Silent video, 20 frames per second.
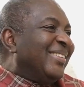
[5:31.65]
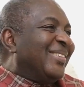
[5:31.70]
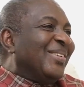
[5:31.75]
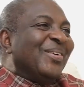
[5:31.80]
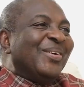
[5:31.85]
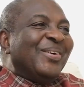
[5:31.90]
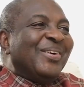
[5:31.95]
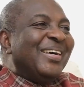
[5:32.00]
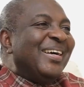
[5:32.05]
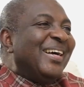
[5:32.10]

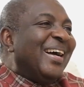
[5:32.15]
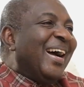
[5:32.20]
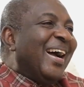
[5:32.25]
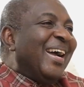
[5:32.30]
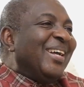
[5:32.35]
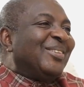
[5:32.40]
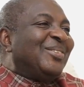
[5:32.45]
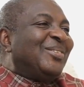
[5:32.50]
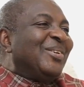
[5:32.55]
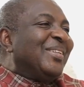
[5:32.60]
So
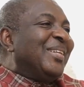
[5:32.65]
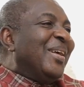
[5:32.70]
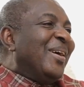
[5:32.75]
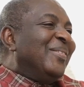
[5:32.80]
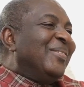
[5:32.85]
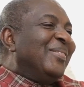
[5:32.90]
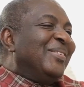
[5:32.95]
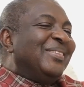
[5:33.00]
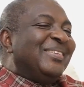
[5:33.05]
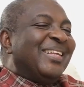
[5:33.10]
I took
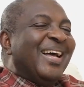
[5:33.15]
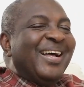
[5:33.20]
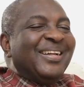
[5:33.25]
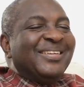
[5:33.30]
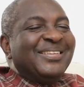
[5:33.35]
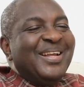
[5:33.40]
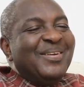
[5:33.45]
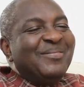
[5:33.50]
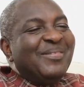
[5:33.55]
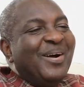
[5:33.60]
the,
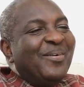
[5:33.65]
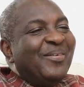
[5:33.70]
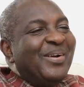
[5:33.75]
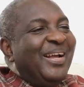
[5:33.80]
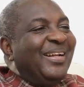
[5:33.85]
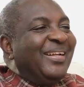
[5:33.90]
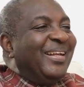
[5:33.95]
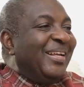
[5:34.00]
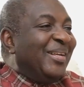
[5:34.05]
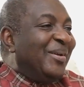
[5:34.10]
that name
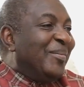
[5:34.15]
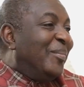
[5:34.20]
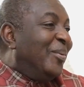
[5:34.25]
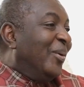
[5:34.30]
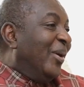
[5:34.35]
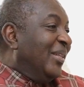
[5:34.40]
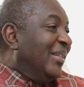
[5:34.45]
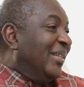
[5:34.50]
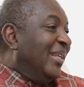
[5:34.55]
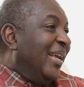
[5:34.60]
away and then he
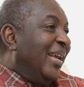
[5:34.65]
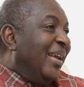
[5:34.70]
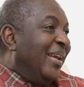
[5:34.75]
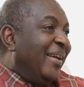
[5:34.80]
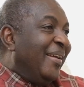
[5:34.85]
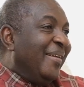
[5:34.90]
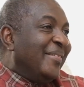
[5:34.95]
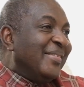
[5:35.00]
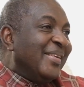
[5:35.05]
brought the